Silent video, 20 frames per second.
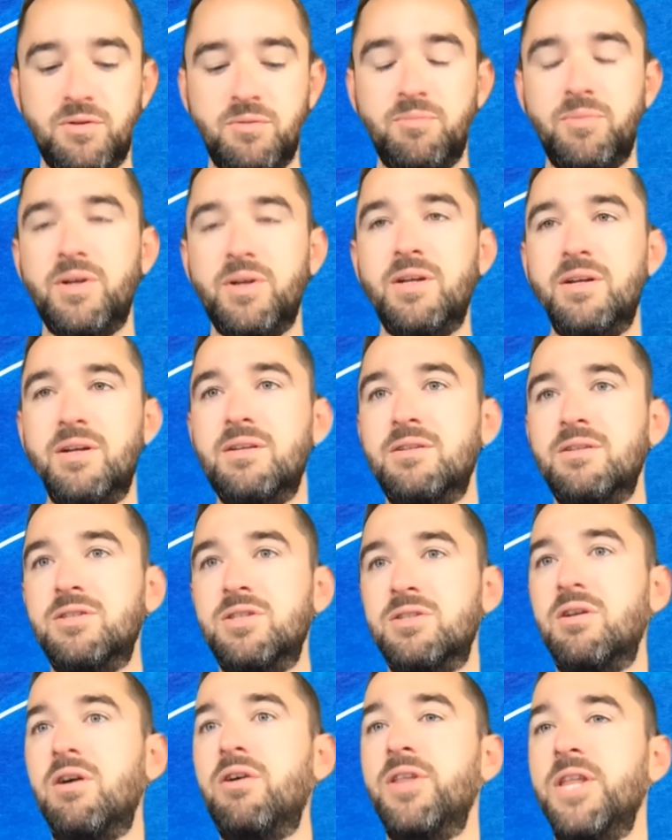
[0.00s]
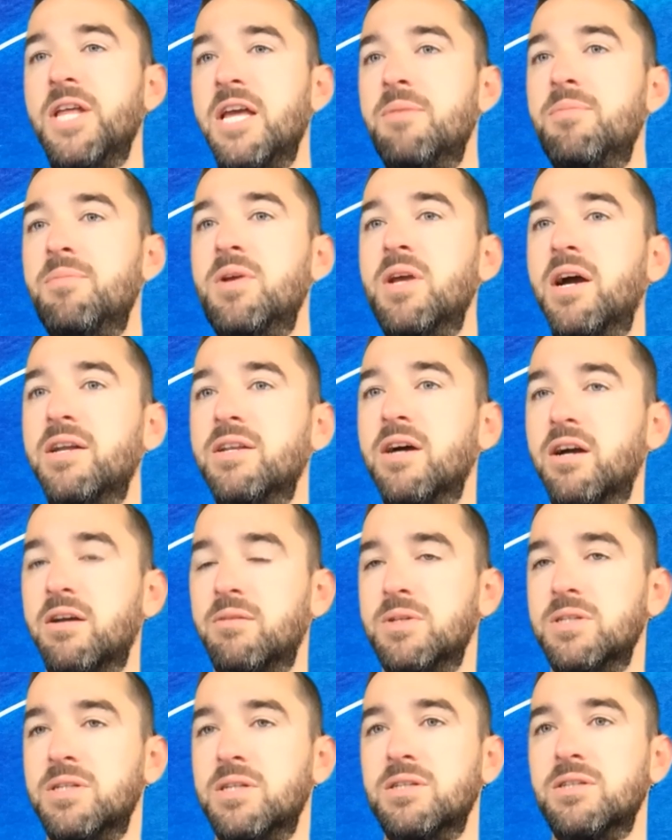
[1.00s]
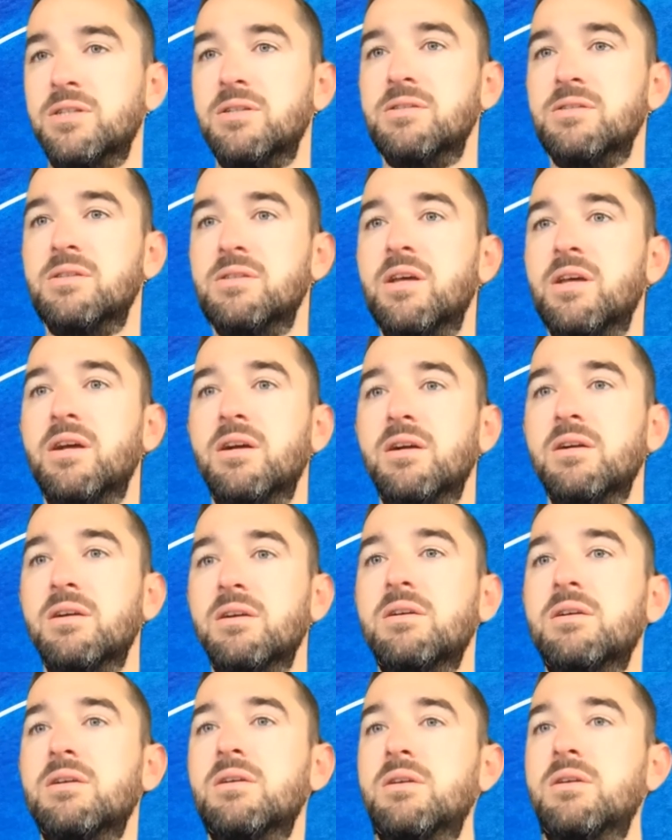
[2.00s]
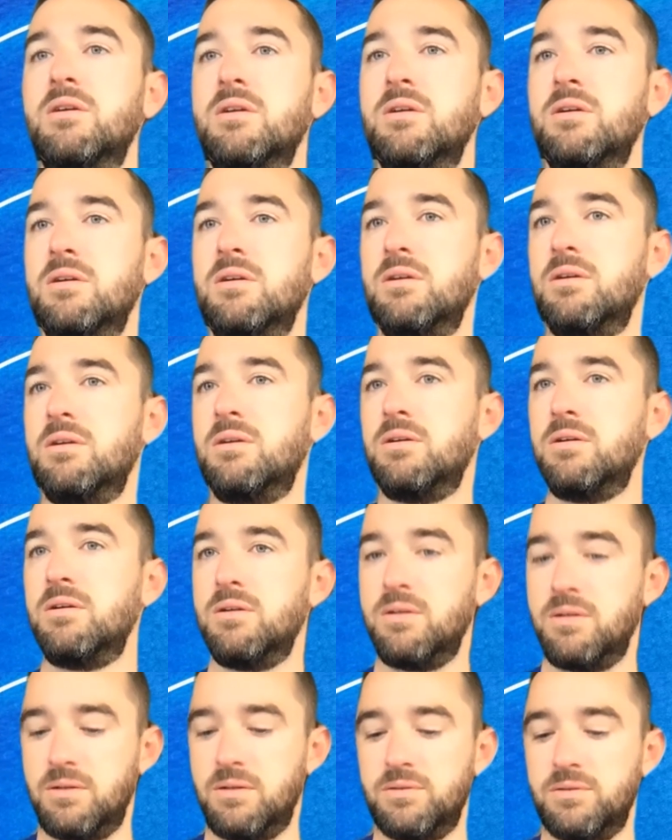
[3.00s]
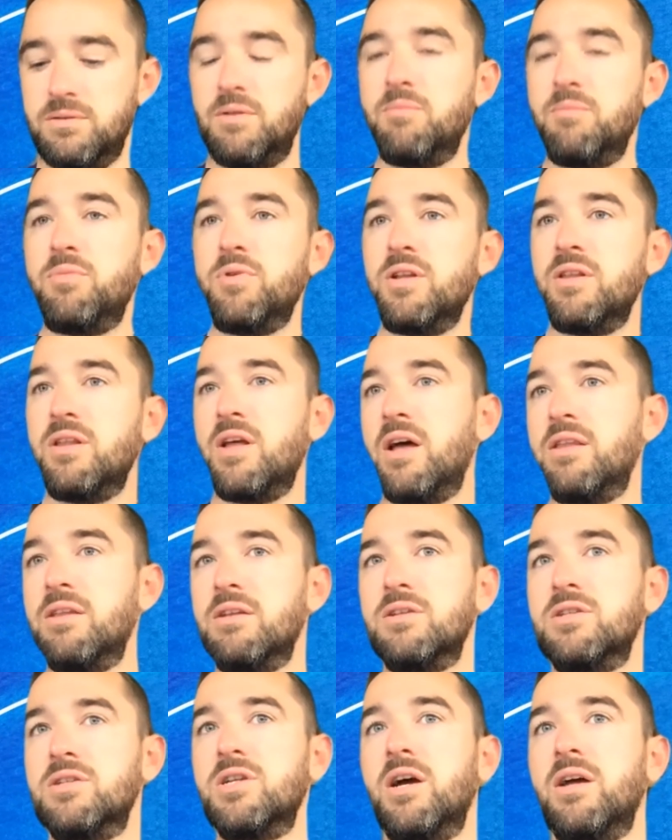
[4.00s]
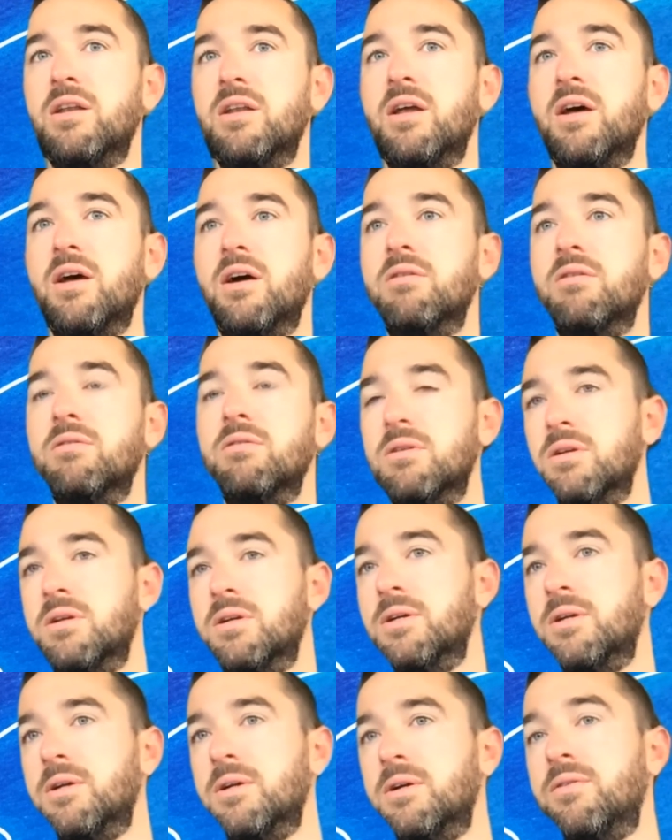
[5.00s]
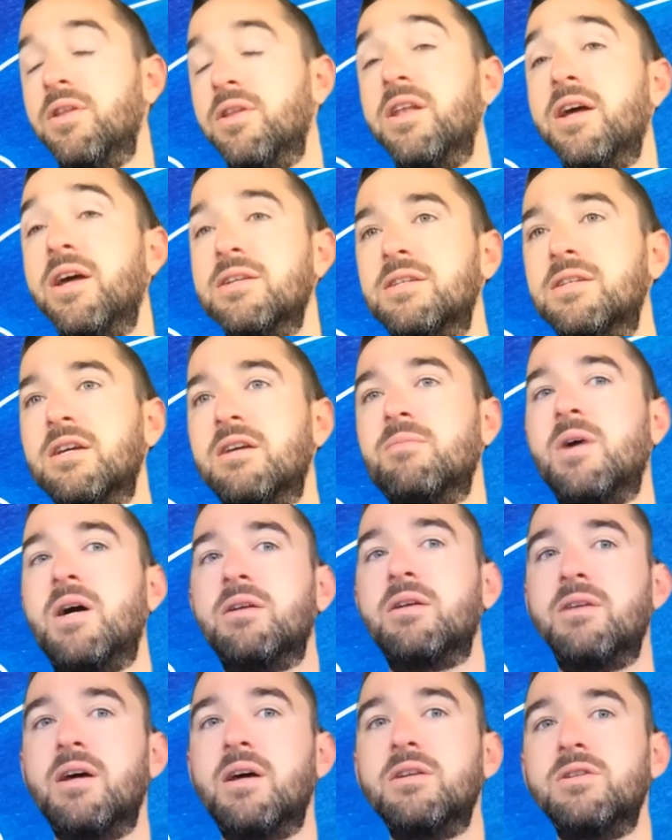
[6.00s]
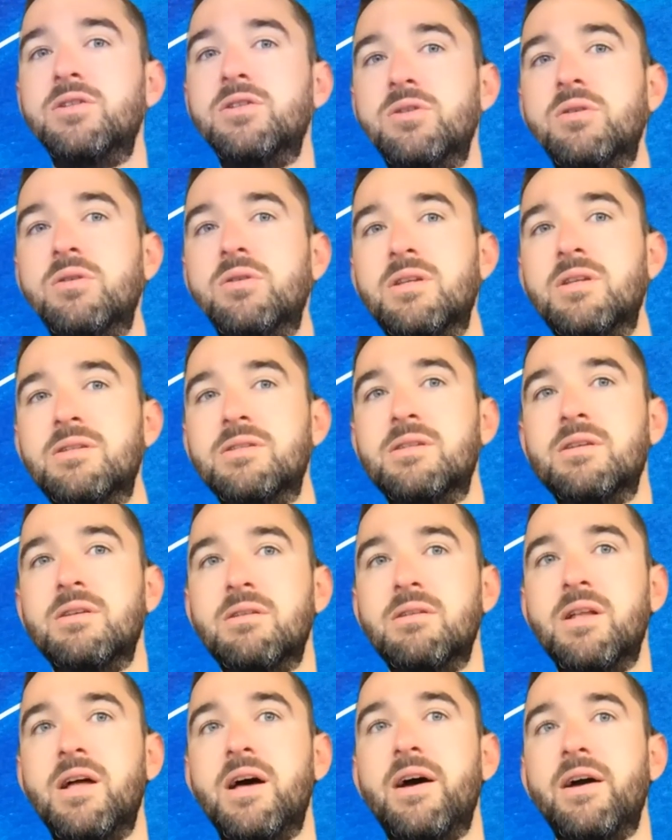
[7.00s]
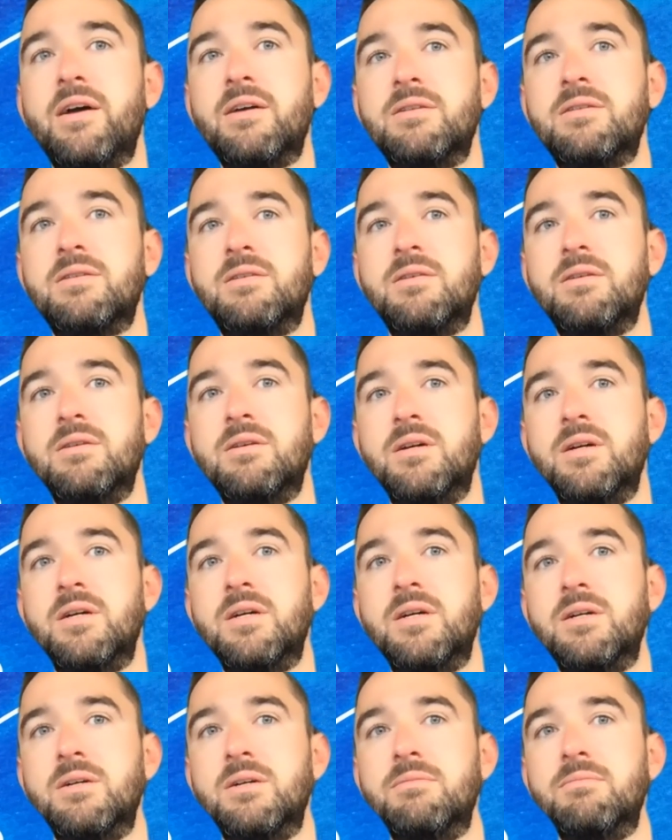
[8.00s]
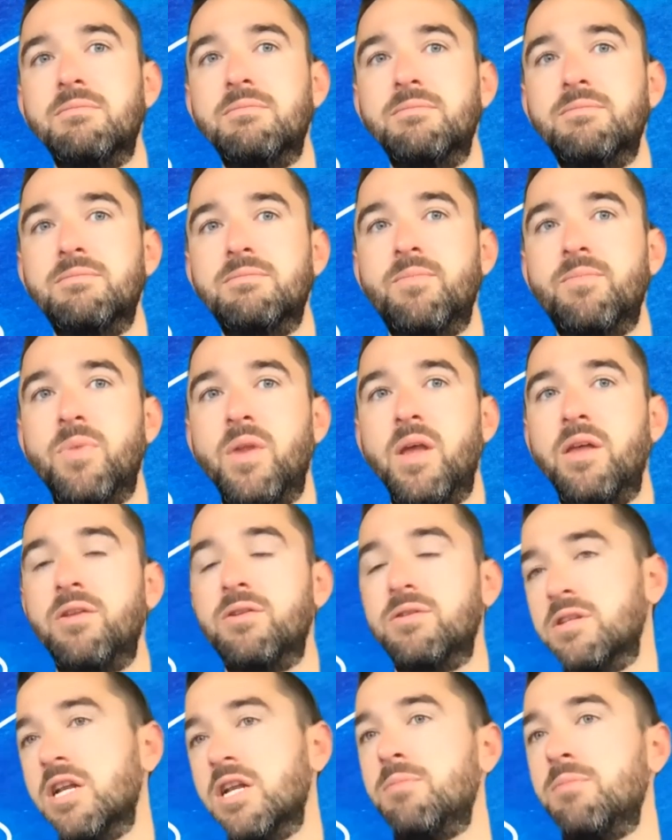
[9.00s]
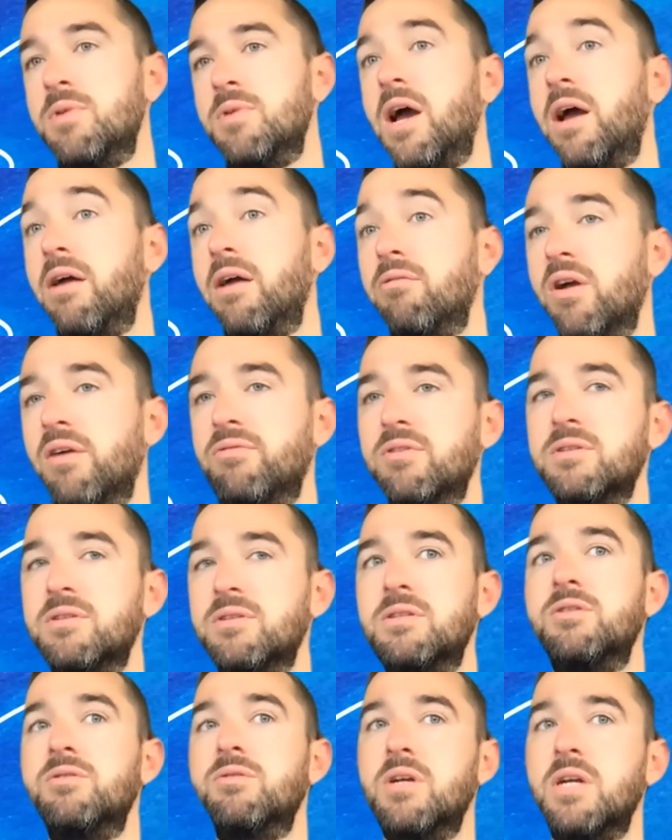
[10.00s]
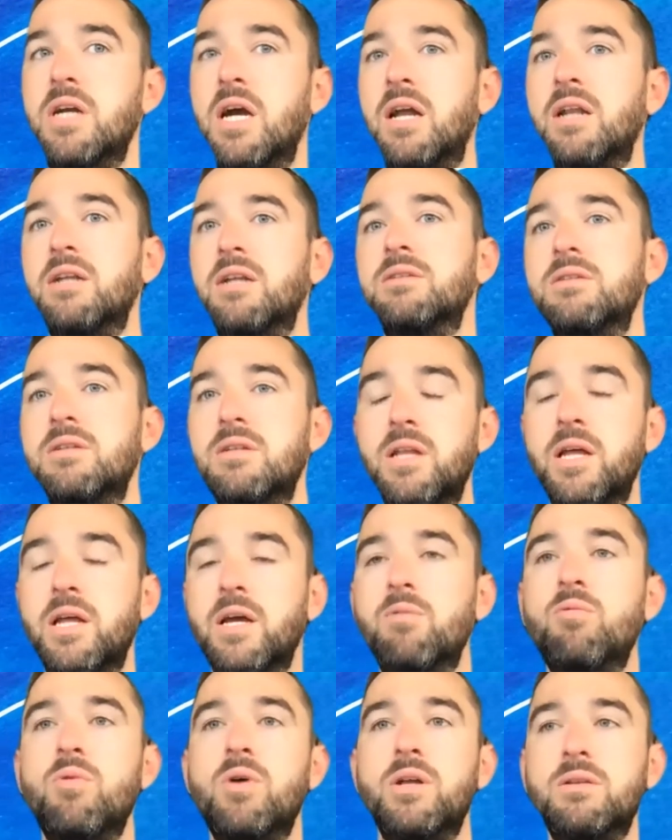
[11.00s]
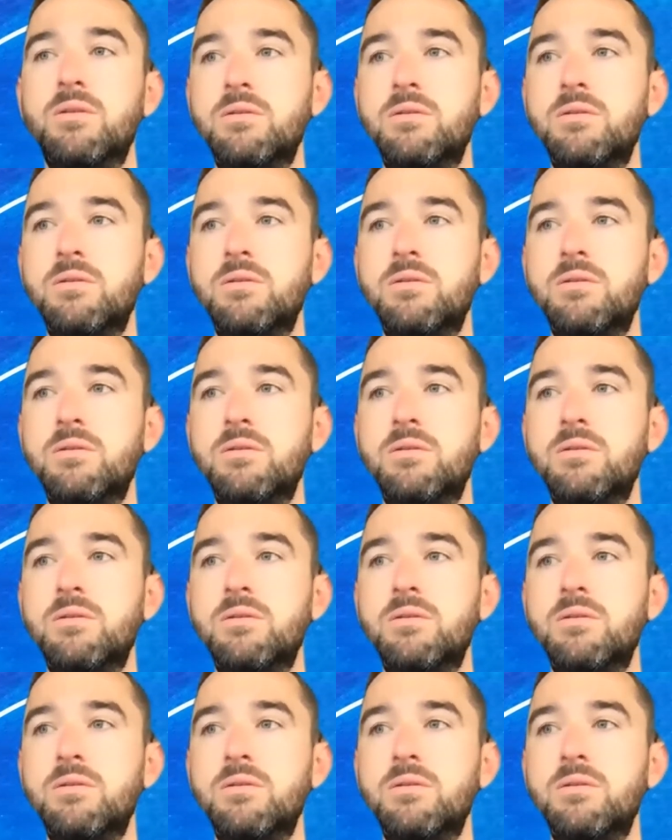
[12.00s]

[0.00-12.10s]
but it just all the API documentation is there. So I'm putting that in the chat now. The nice thing about that is you can then select, and there's an API reference, and you can kind of see like what